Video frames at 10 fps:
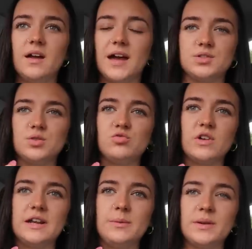at all
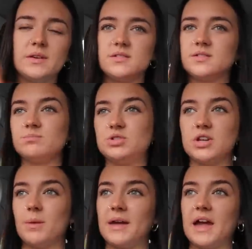really, because she
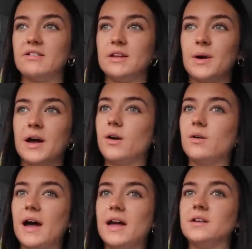cut my hair really
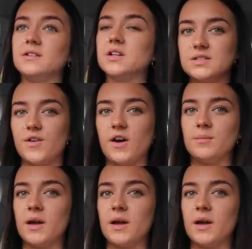well and it's fine.